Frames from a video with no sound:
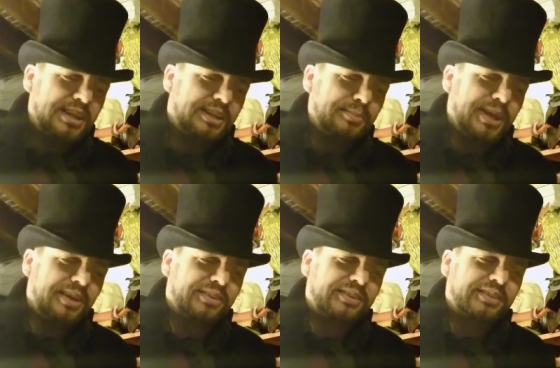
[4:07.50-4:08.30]
little
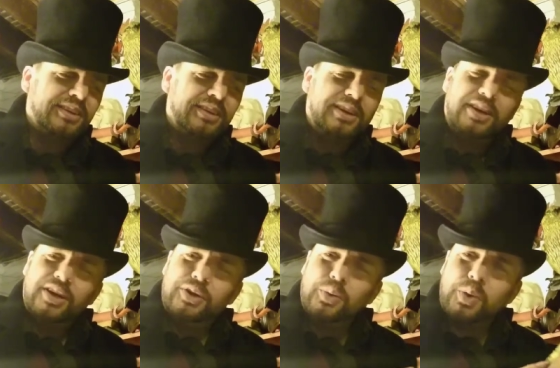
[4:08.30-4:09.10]
mouse,
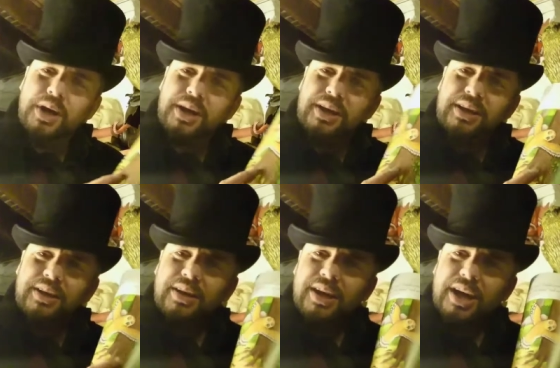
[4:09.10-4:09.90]
and away